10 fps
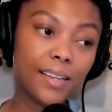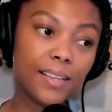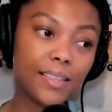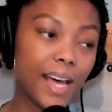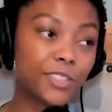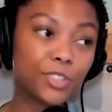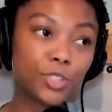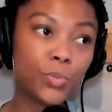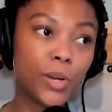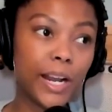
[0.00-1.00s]
that is
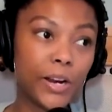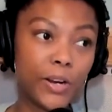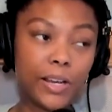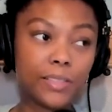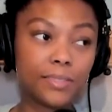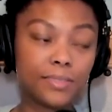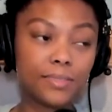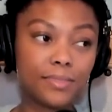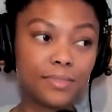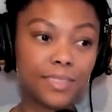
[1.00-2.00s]
just one area
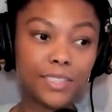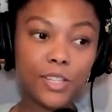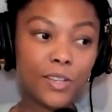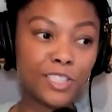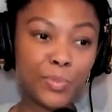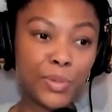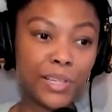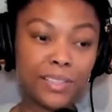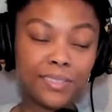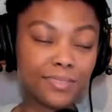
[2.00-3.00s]
that's causing
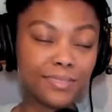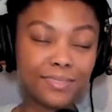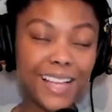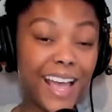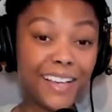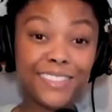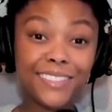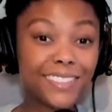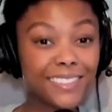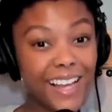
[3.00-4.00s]
me
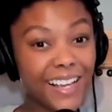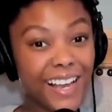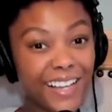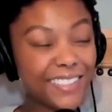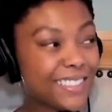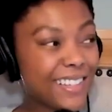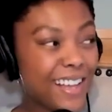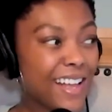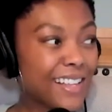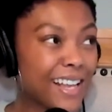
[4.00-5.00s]
angst, I guess.
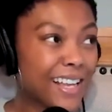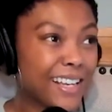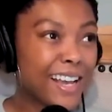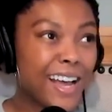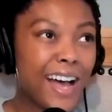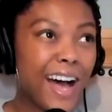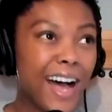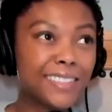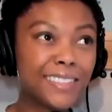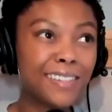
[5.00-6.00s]
Like,
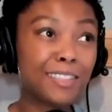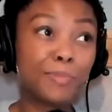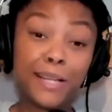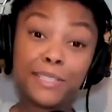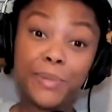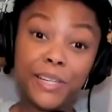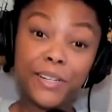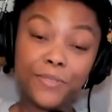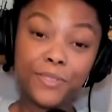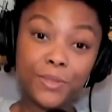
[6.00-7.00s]
I didn't expect to be here
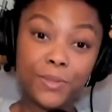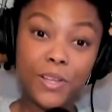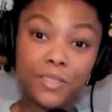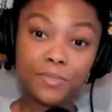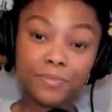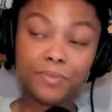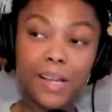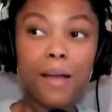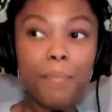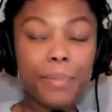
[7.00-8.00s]
for so long,
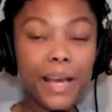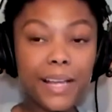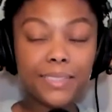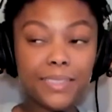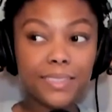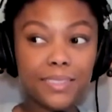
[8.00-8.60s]
but